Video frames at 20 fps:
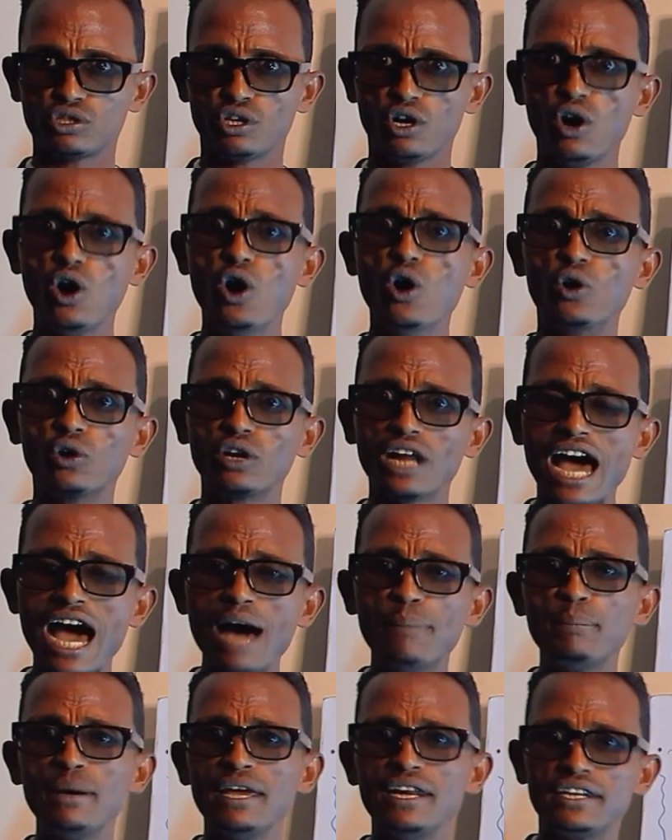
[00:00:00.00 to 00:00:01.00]
or
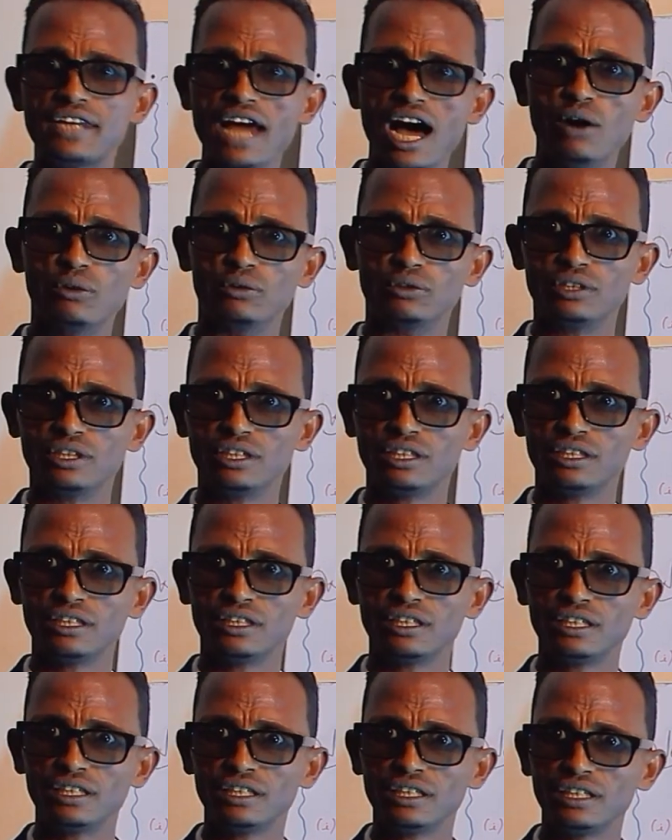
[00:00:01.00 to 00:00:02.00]
up and down
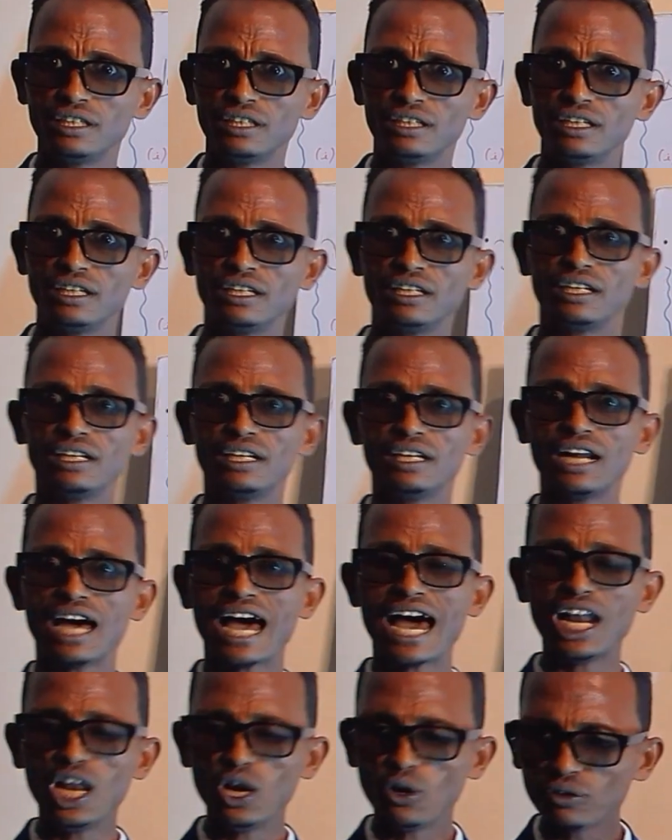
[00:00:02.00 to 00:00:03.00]

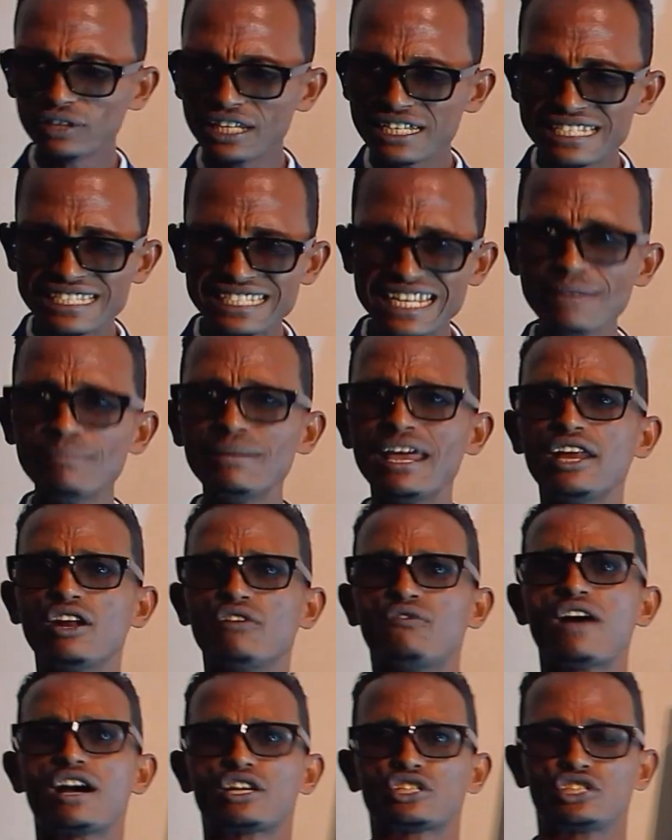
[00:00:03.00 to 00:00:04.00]
along the same line of
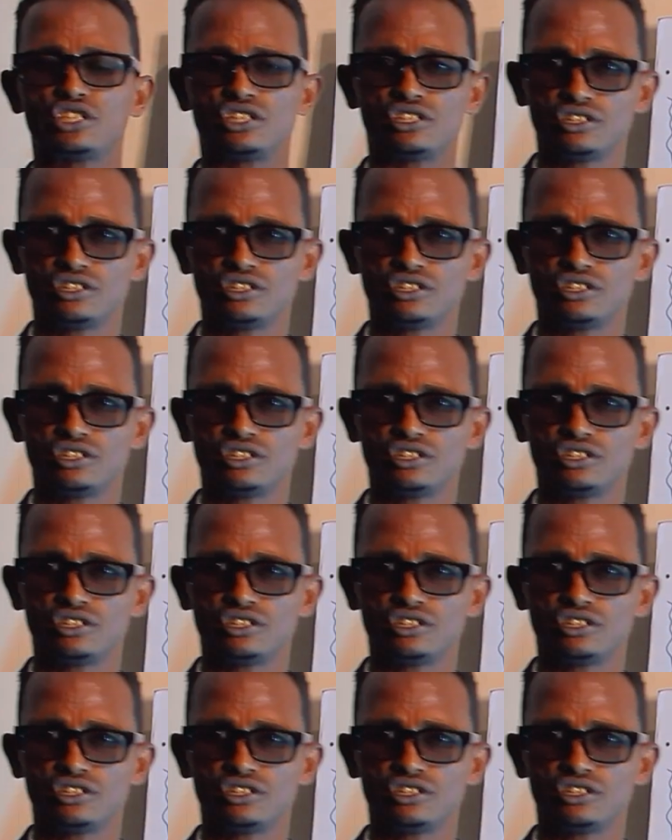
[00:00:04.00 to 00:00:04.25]
action.